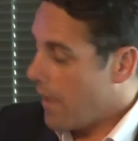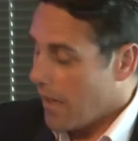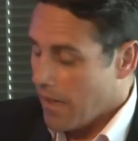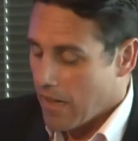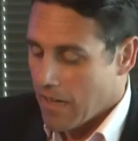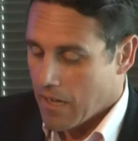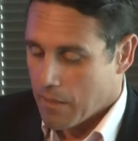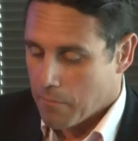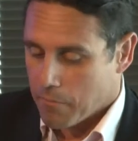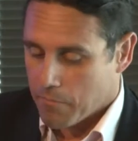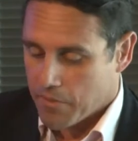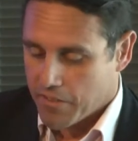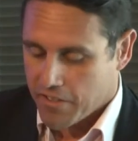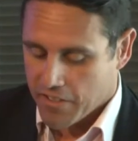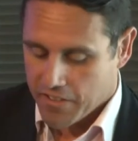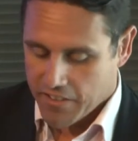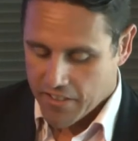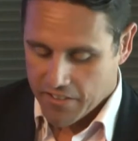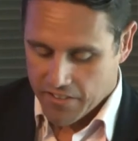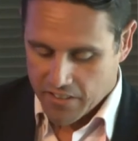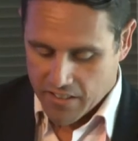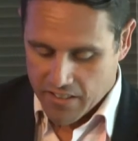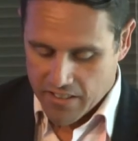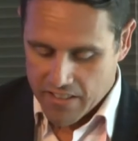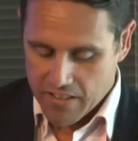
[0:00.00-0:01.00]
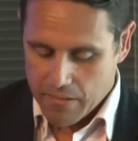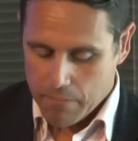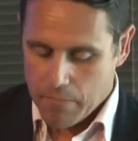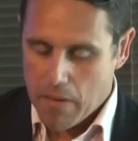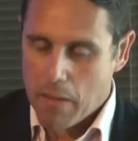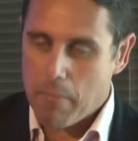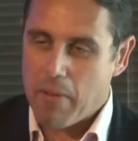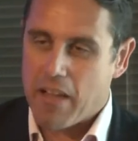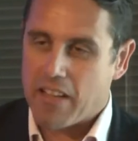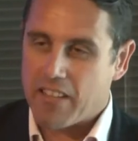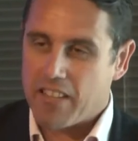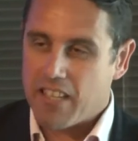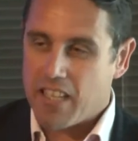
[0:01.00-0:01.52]
Um, statistically,
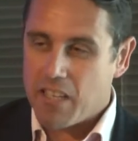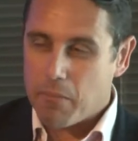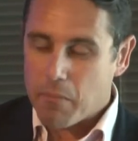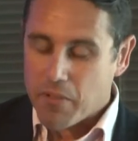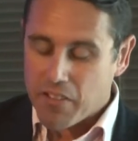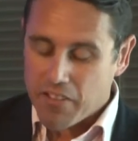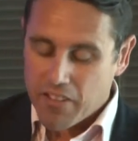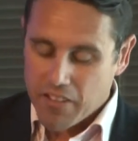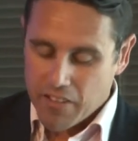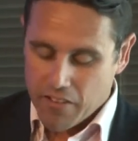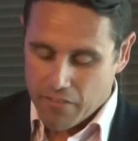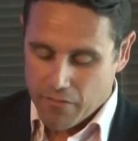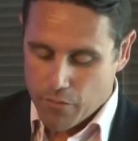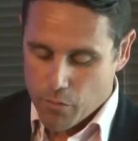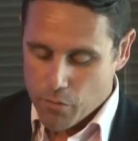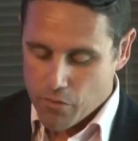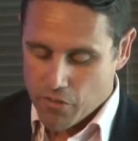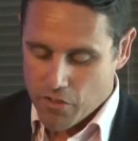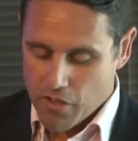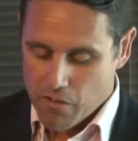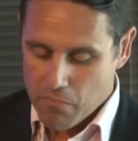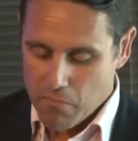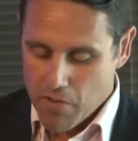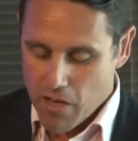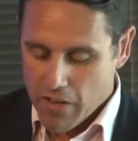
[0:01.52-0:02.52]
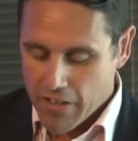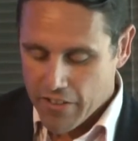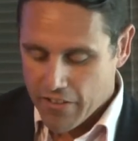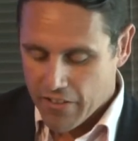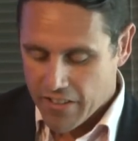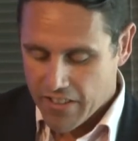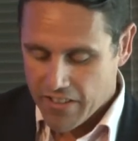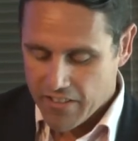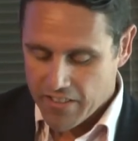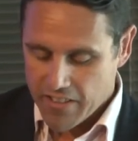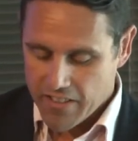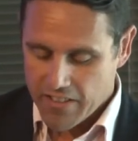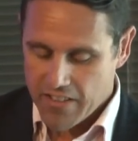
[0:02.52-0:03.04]
about 10% of all
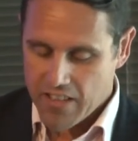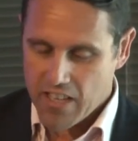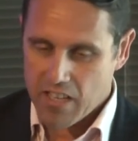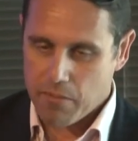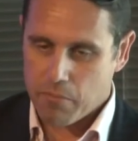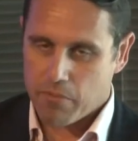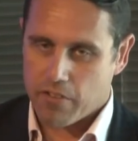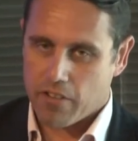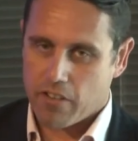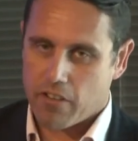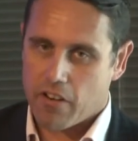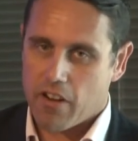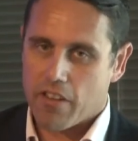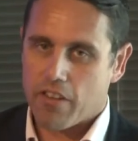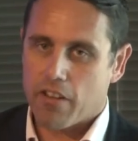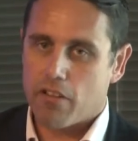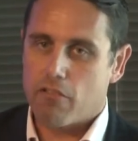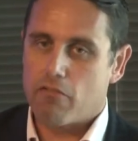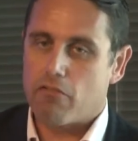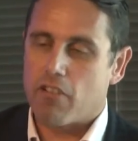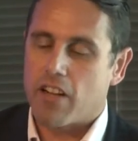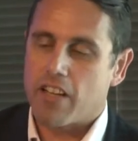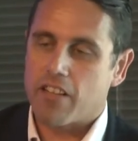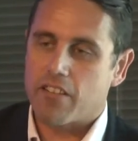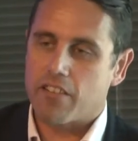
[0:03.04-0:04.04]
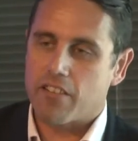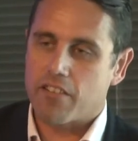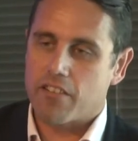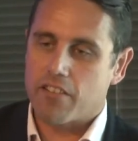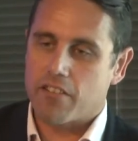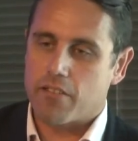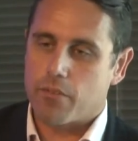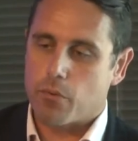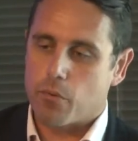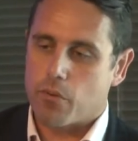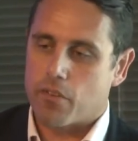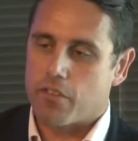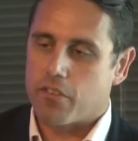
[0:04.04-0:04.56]
Māori.nz names are either
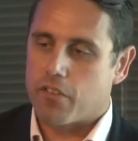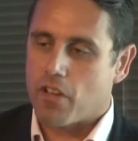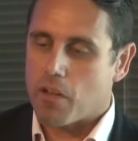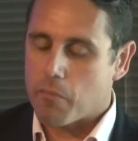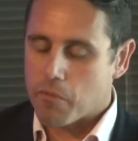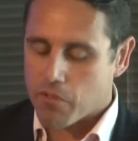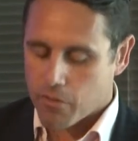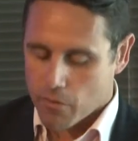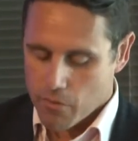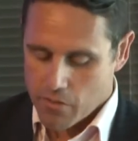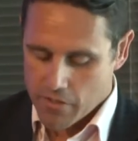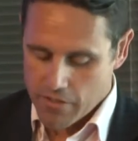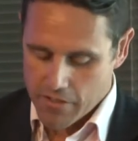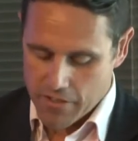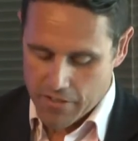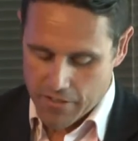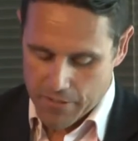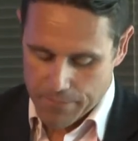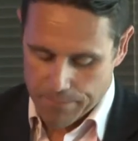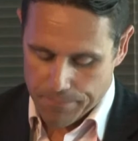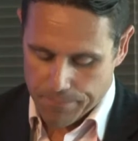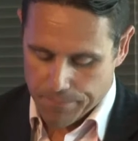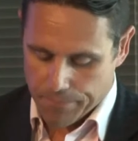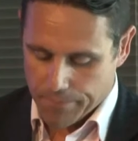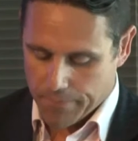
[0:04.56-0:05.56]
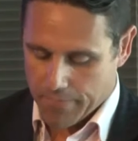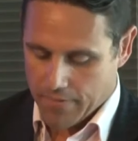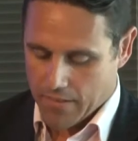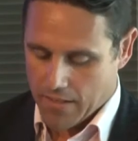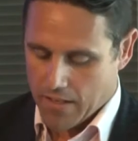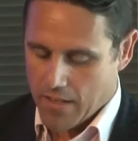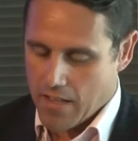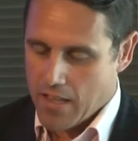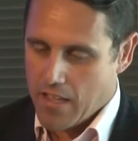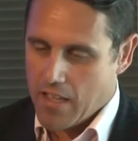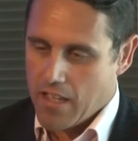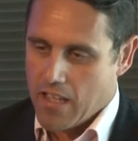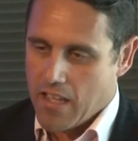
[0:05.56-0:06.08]
racist or cyber squatted.
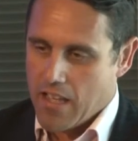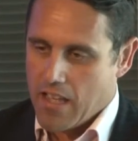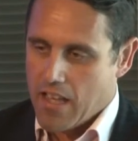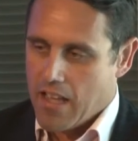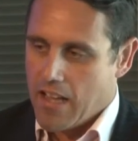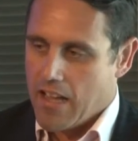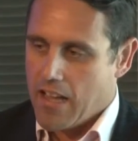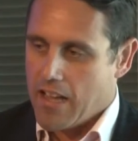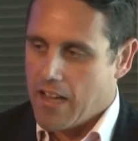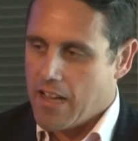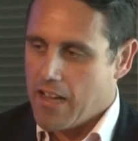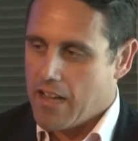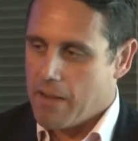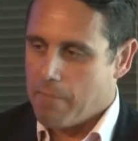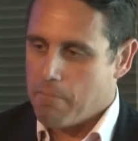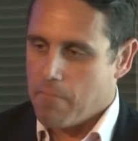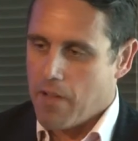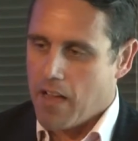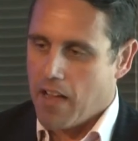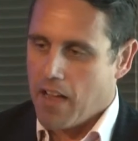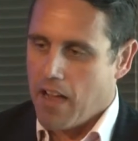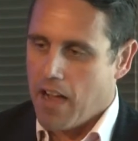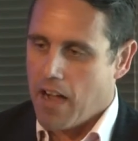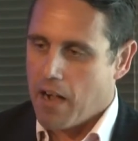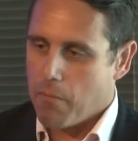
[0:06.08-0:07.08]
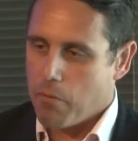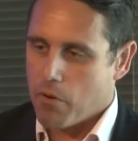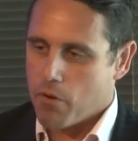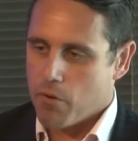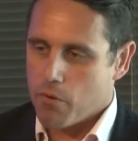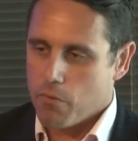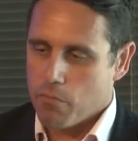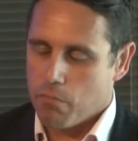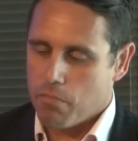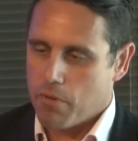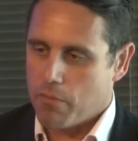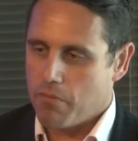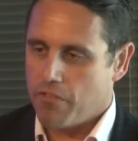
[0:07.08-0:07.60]
Um,
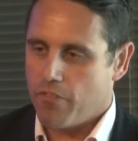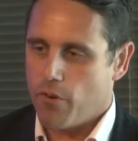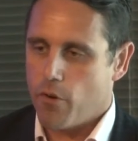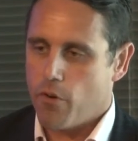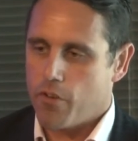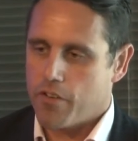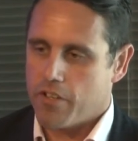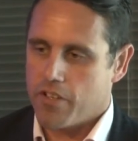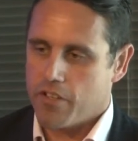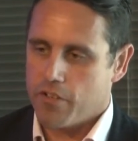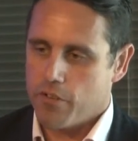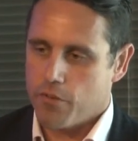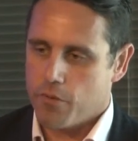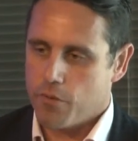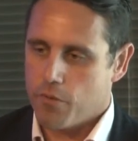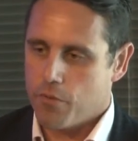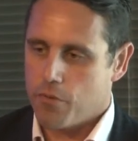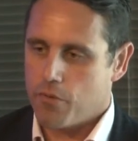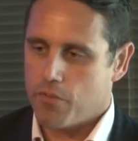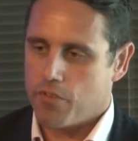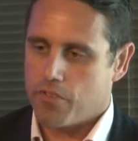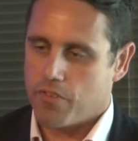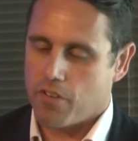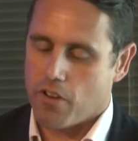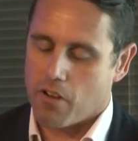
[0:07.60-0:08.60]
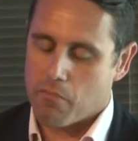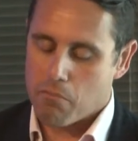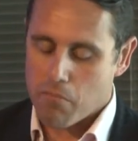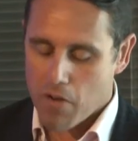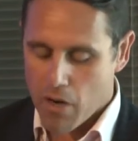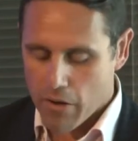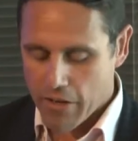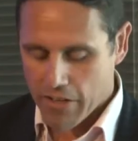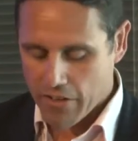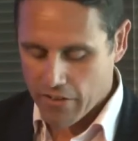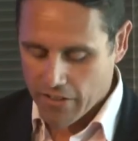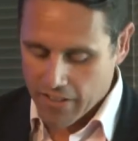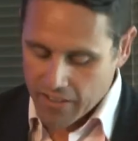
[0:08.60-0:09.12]
hapu prefer to use
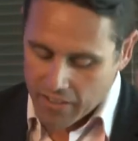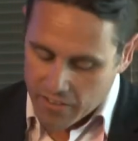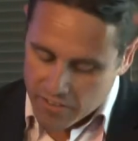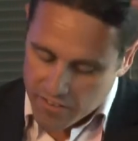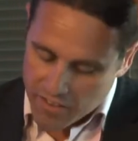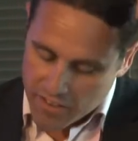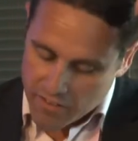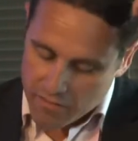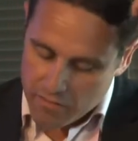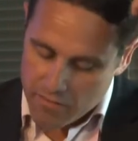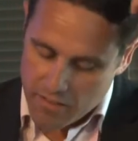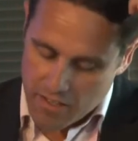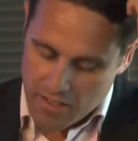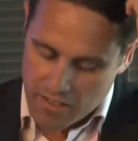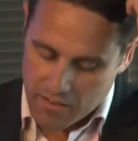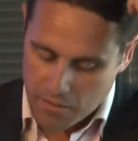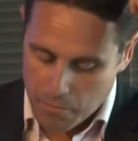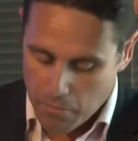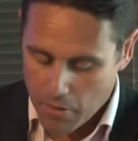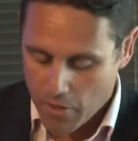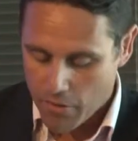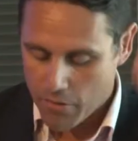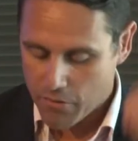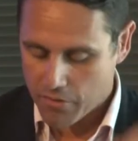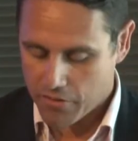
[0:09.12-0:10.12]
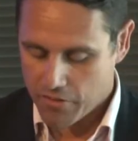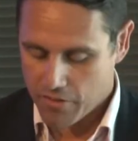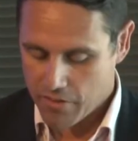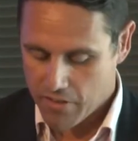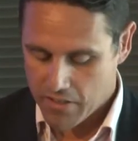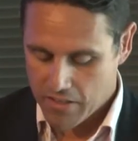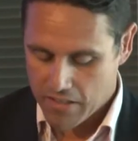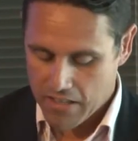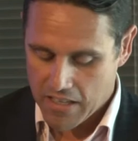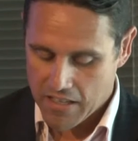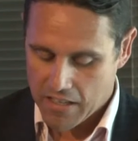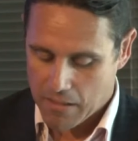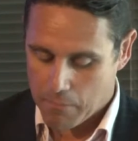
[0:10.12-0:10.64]
.maori.nz as opposed to
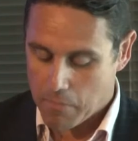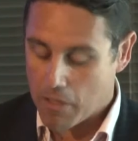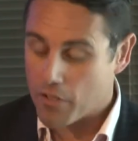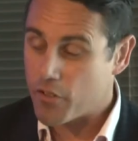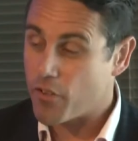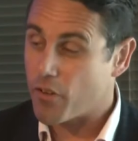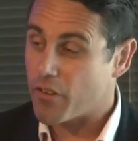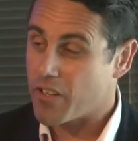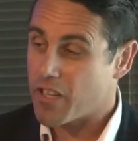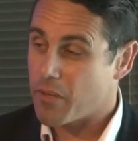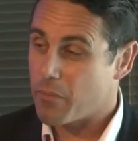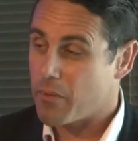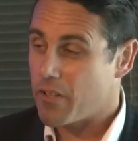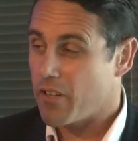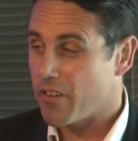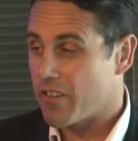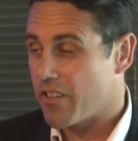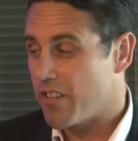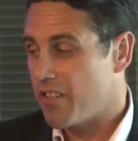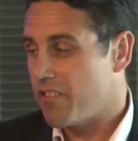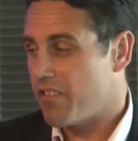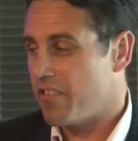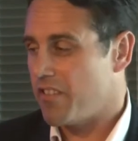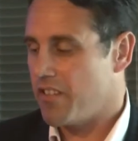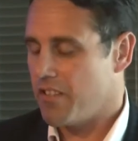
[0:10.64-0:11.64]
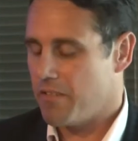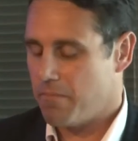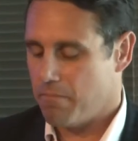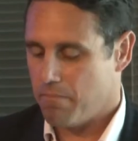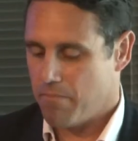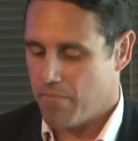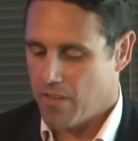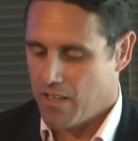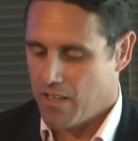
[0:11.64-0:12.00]
um, .iwi.nz.